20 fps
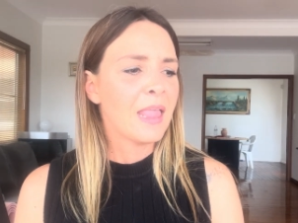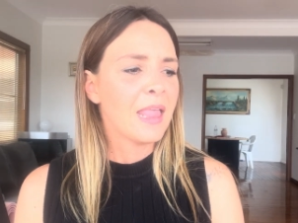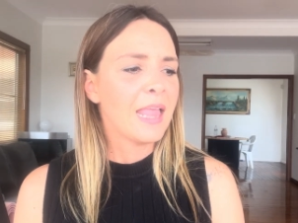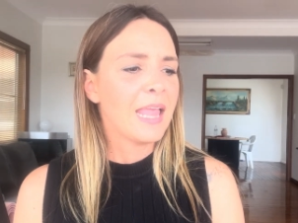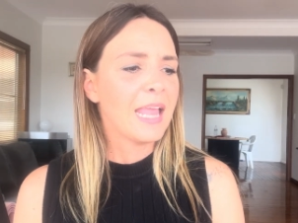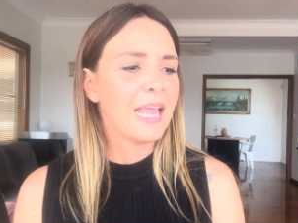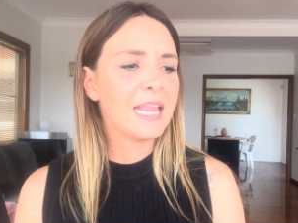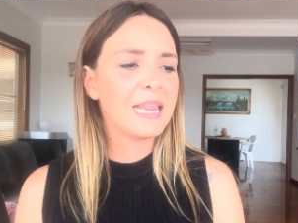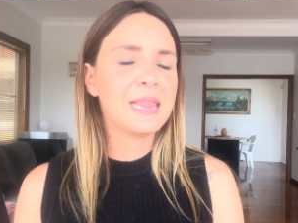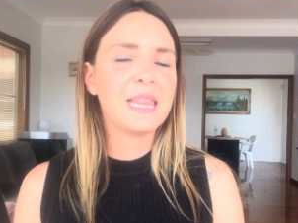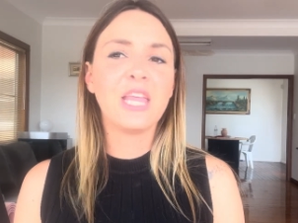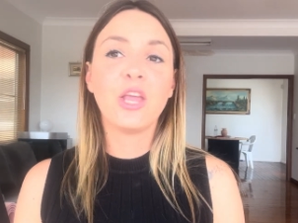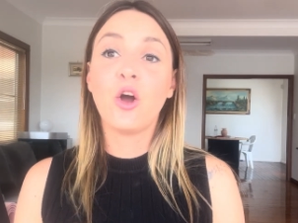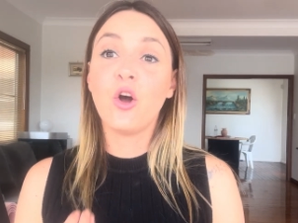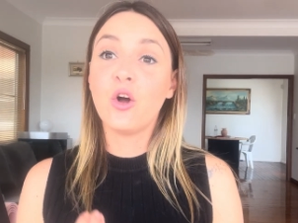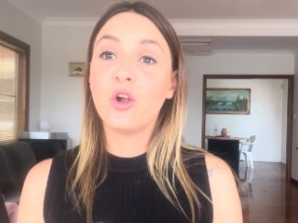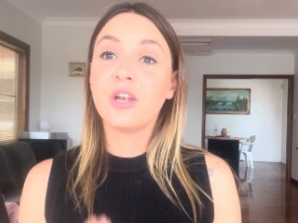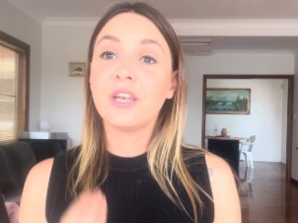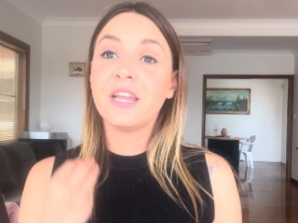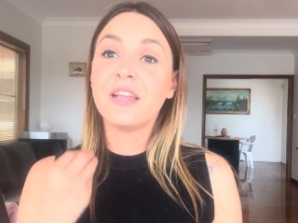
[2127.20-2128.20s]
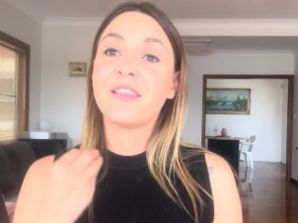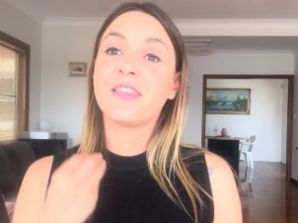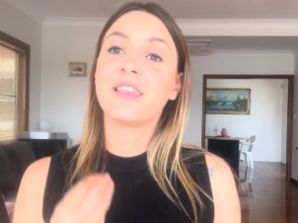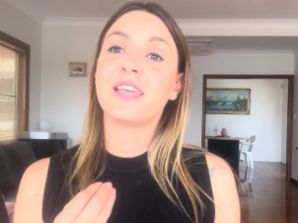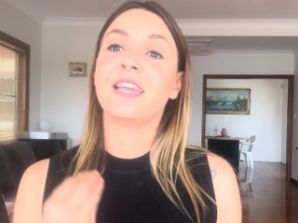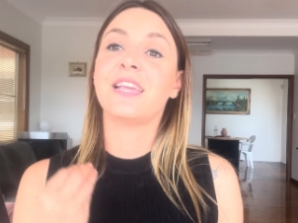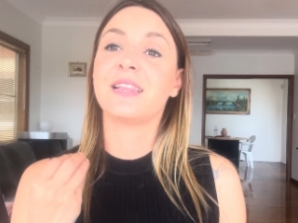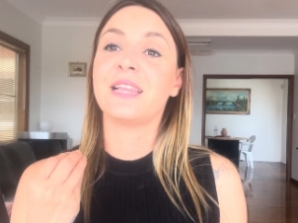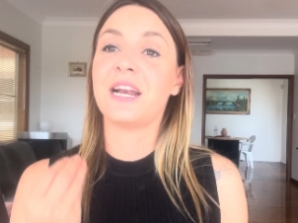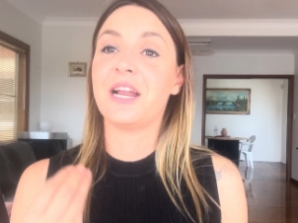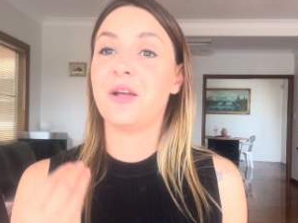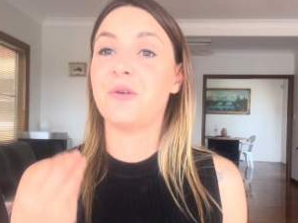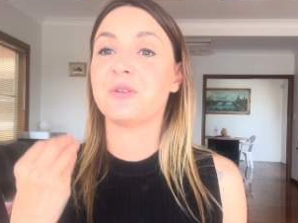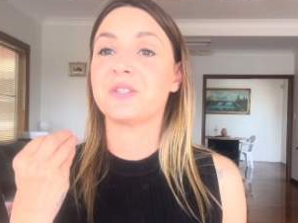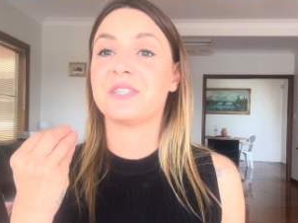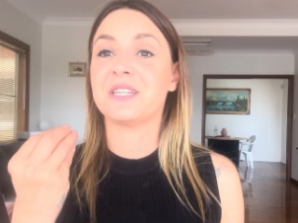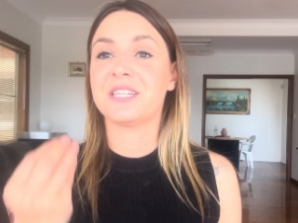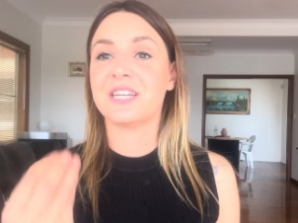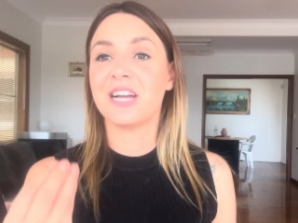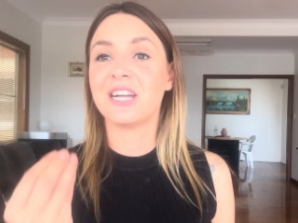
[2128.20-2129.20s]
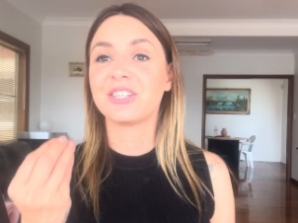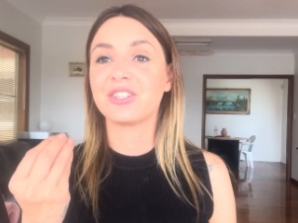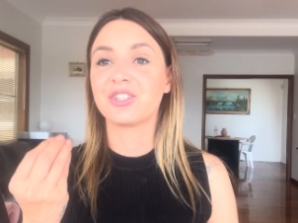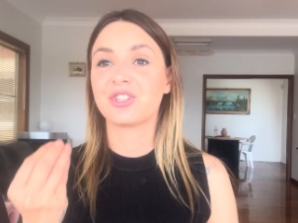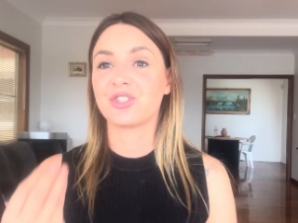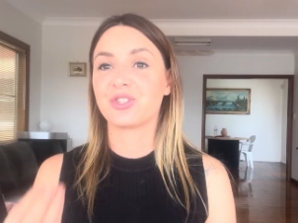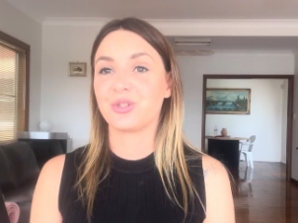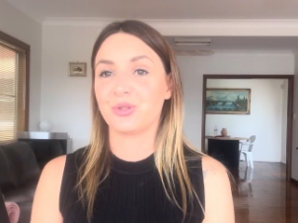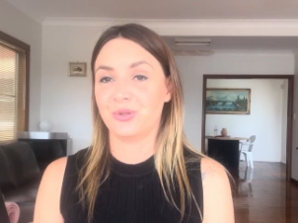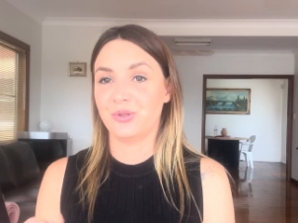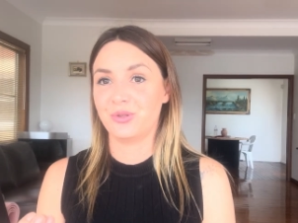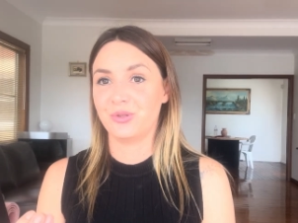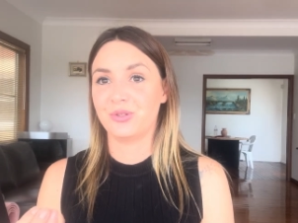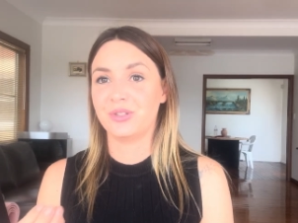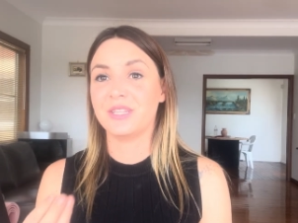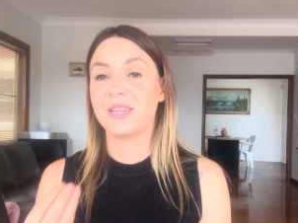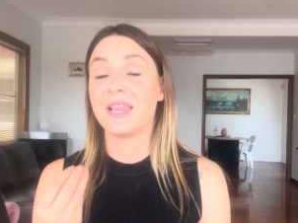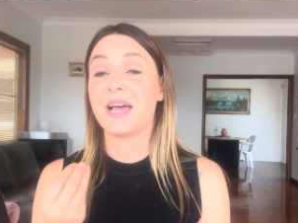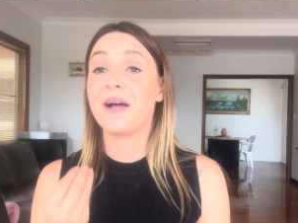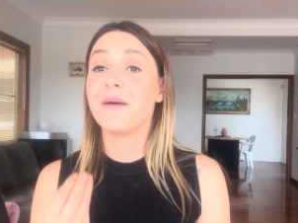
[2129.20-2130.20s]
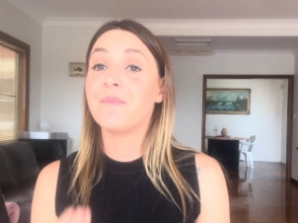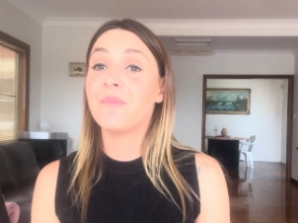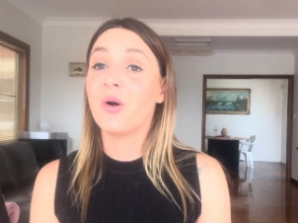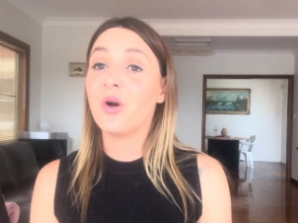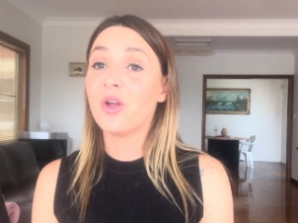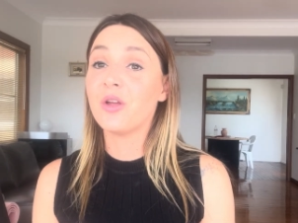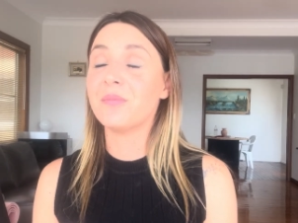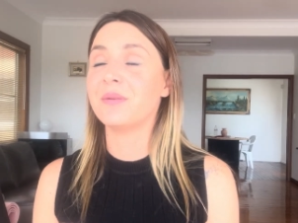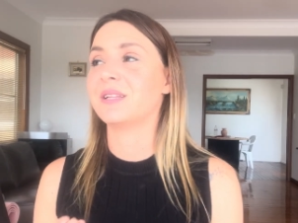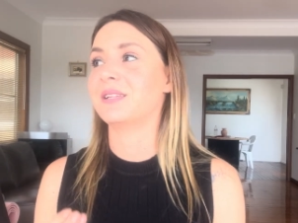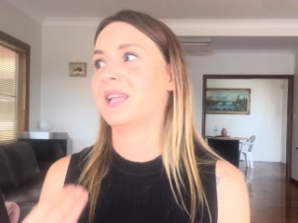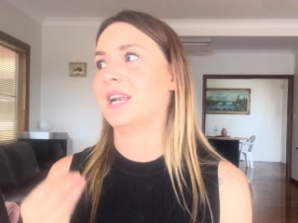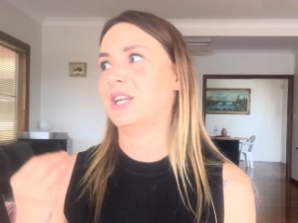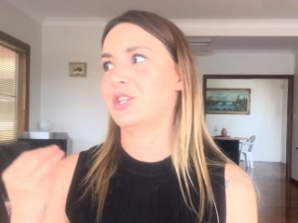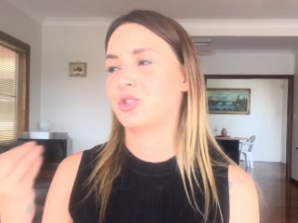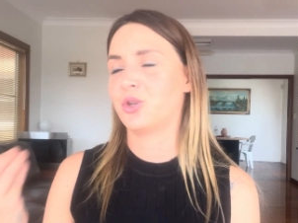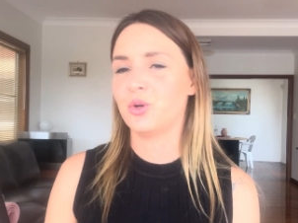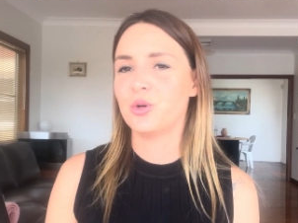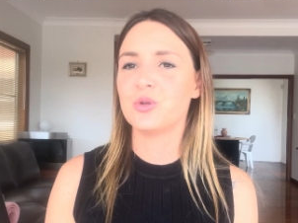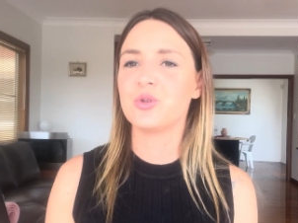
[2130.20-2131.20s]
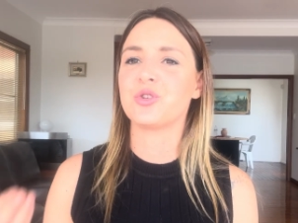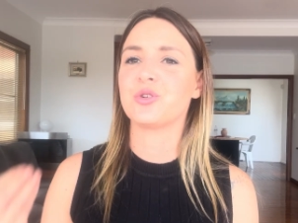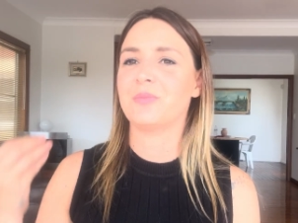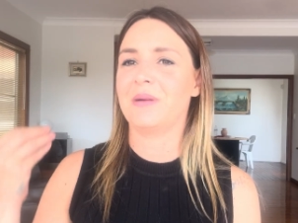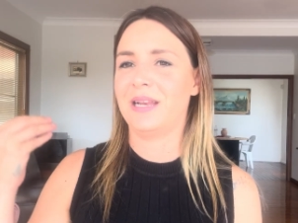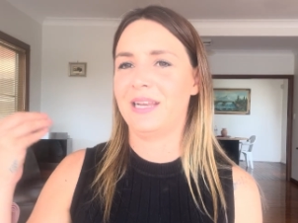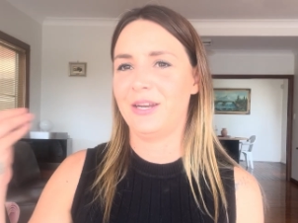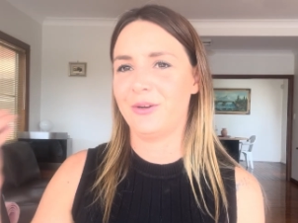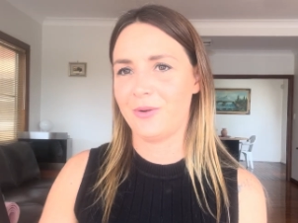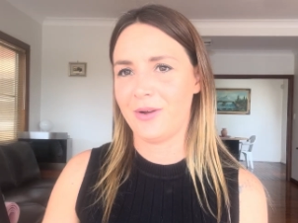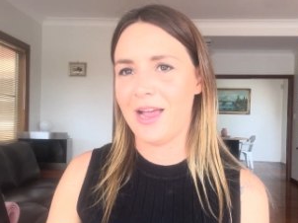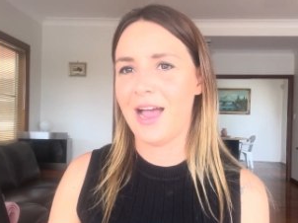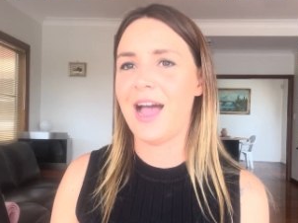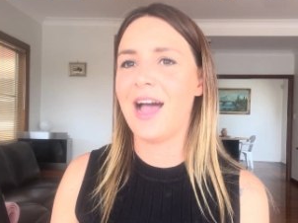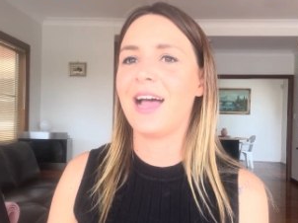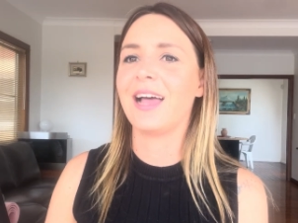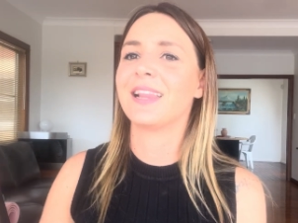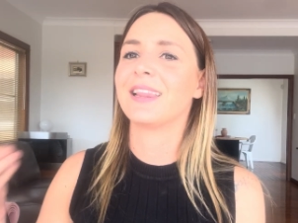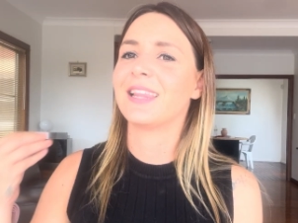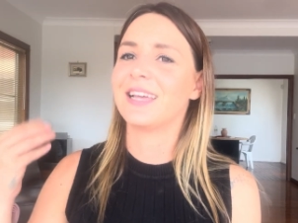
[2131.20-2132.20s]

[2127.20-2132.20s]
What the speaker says: And the only thing that I was attached to in that moment that I told you, my little cat,